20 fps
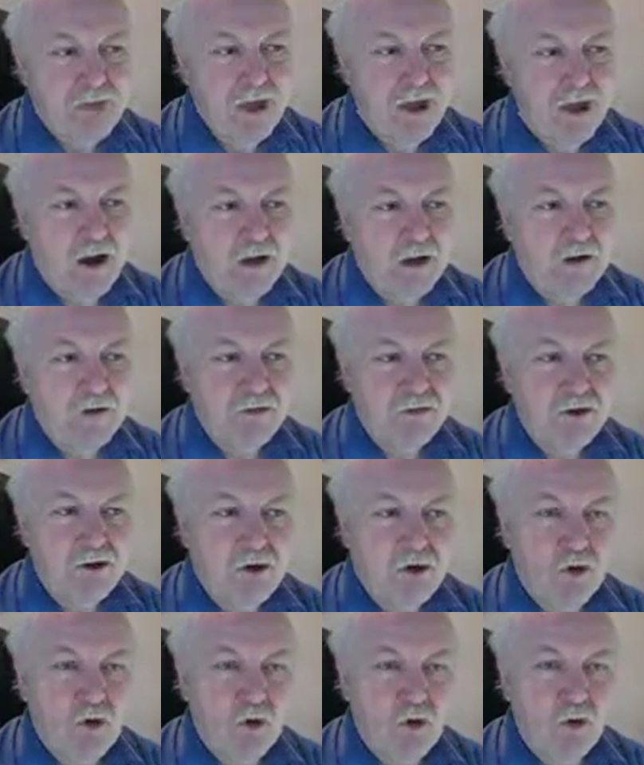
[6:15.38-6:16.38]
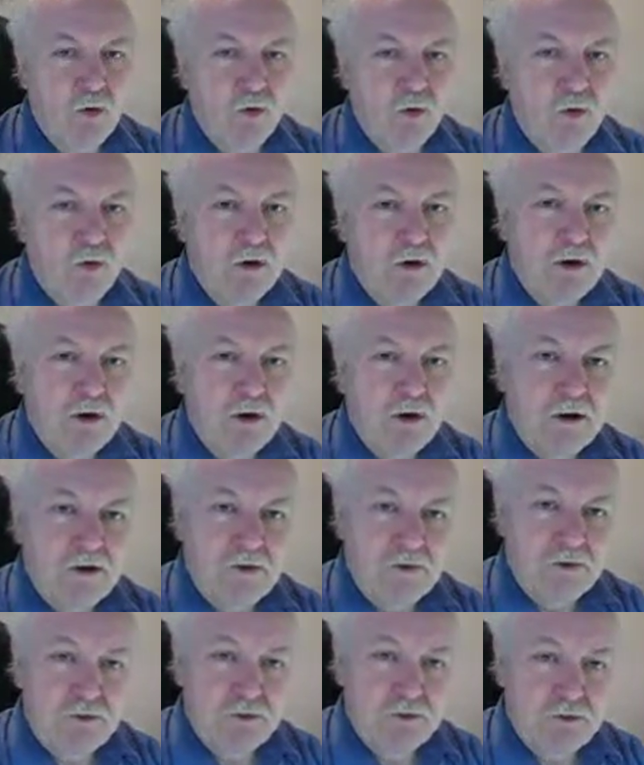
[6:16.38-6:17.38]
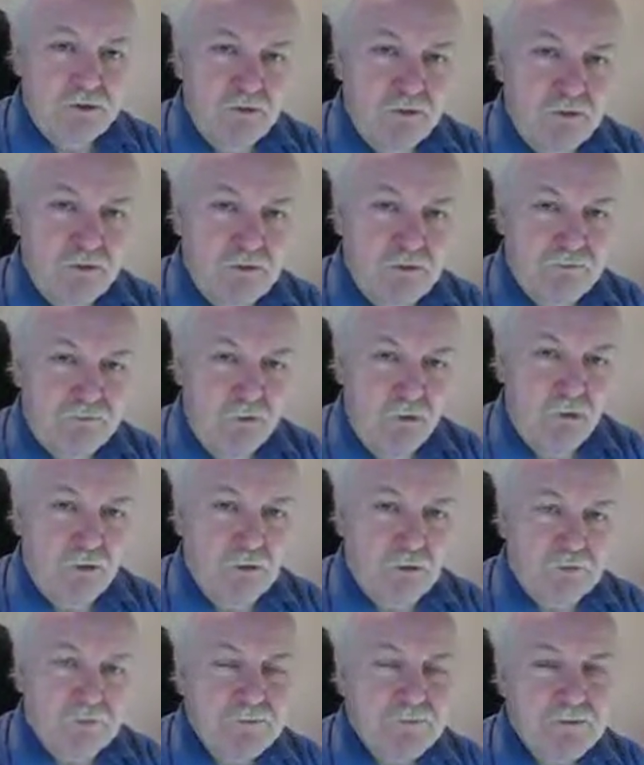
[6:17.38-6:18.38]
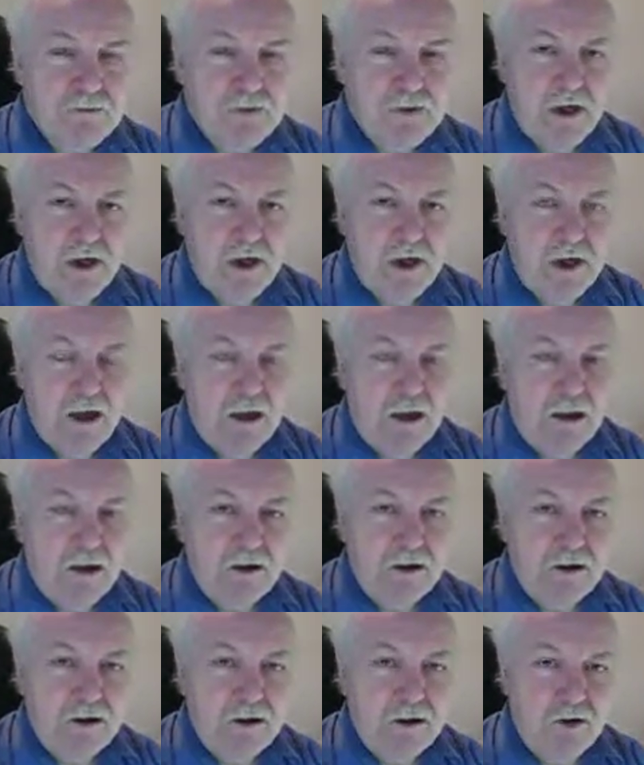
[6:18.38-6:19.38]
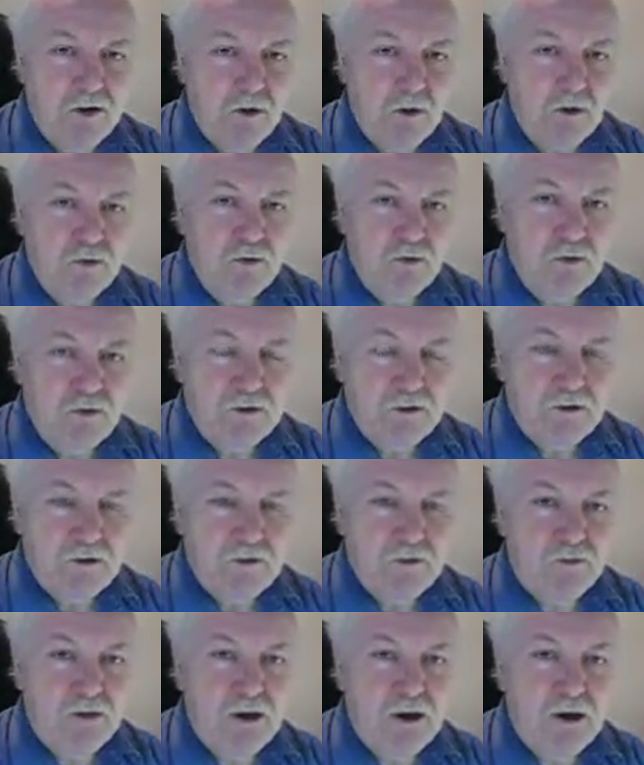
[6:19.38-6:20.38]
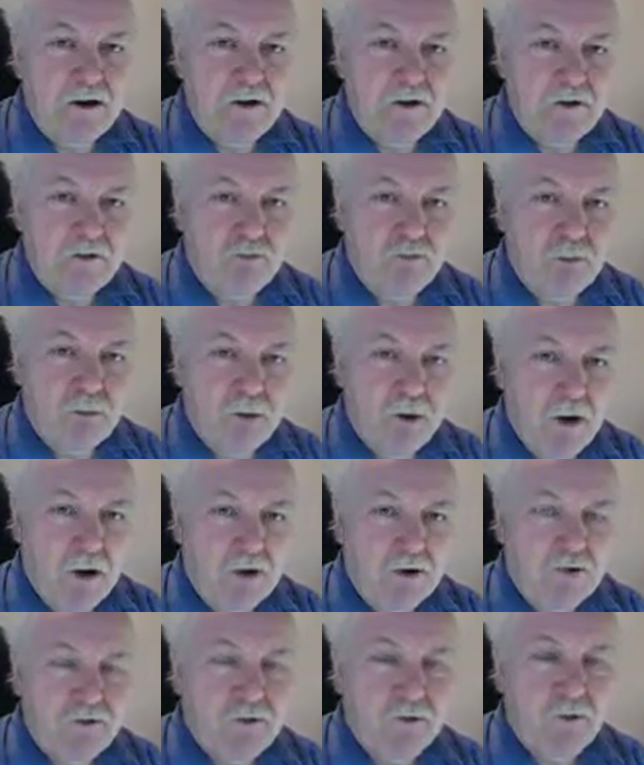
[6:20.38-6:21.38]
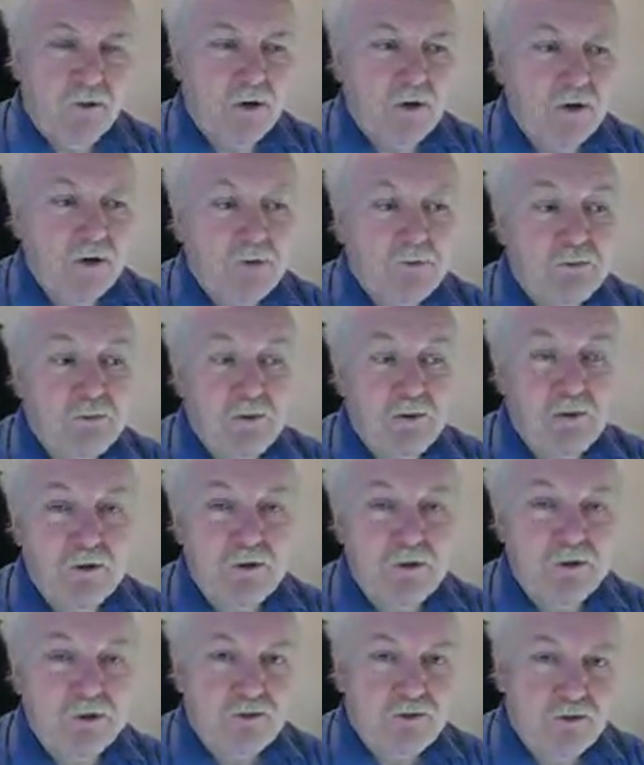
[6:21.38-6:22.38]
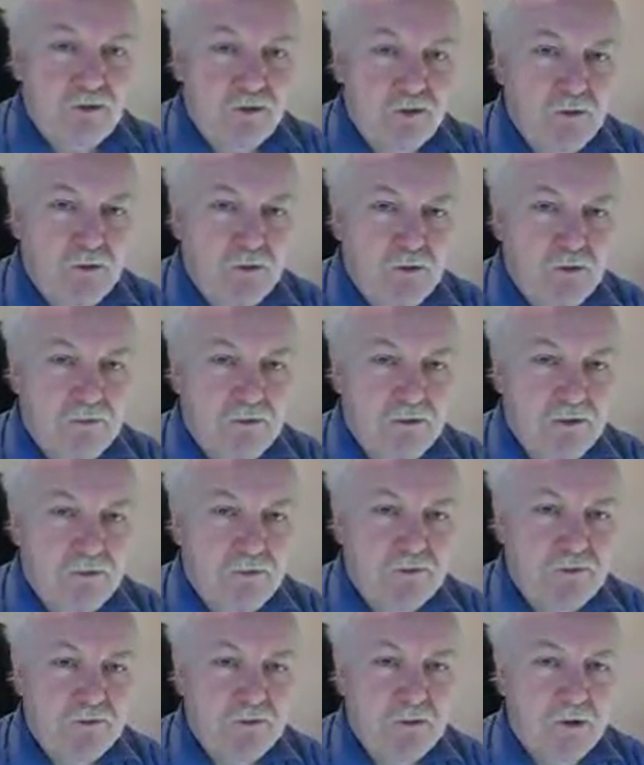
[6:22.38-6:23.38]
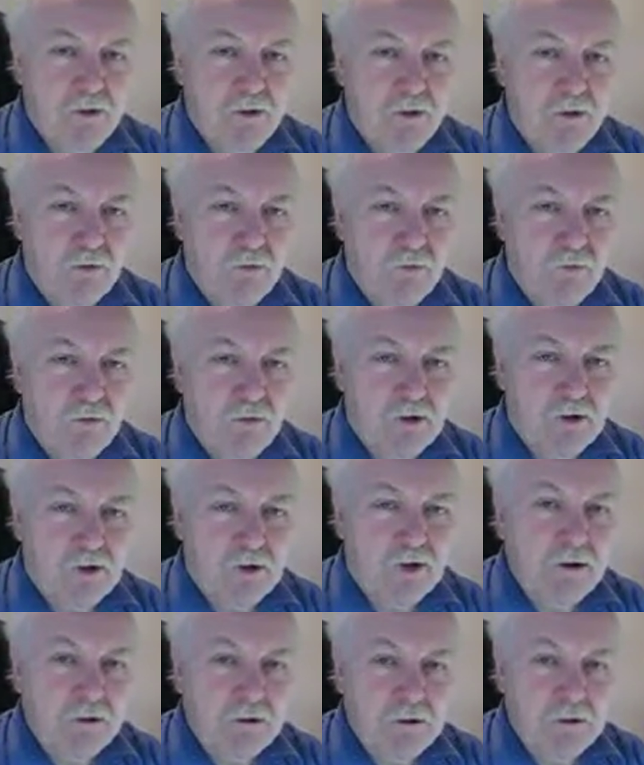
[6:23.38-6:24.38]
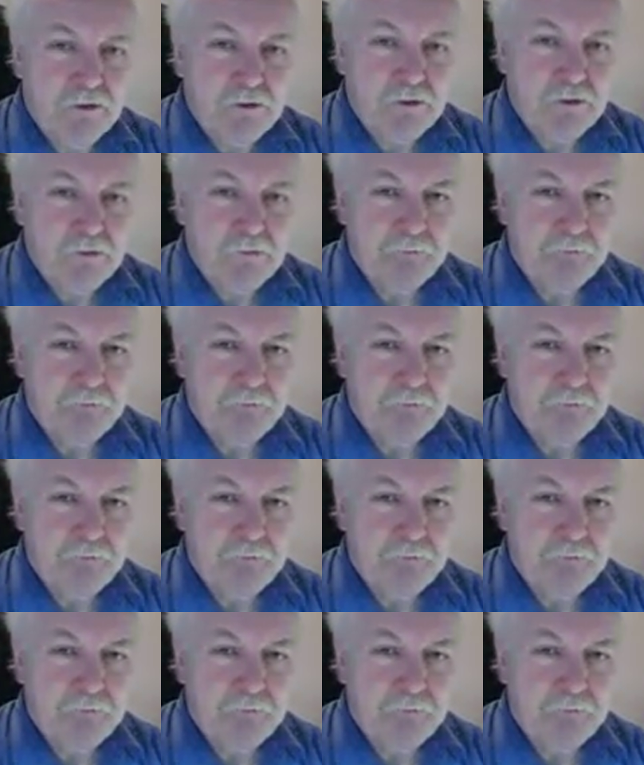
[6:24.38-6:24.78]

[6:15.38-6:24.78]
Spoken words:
I can then go to the forums and go to their thread and reply to it and put in this new information about what they're getting up to.